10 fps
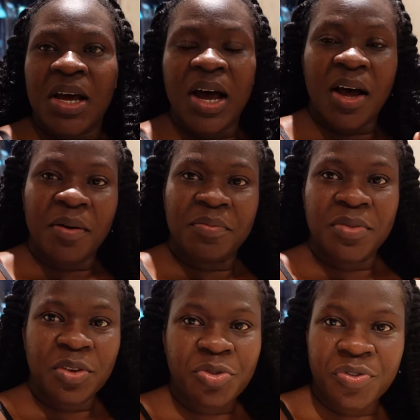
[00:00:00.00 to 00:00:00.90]
um,
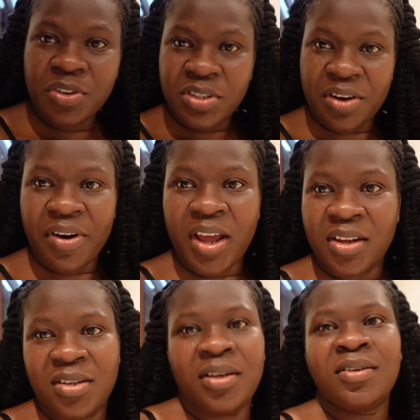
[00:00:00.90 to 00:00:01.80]
the reviews I
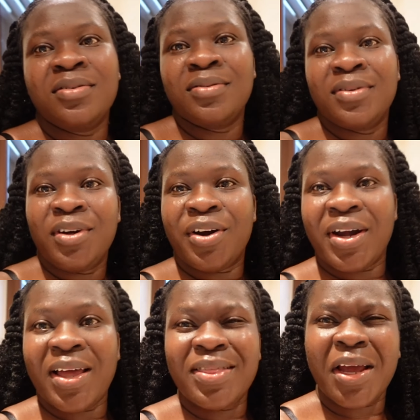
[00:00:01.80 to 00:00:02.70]
read are
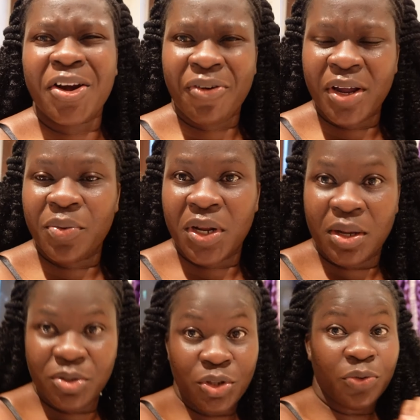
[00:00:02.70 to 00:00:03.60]
not that great when it comes to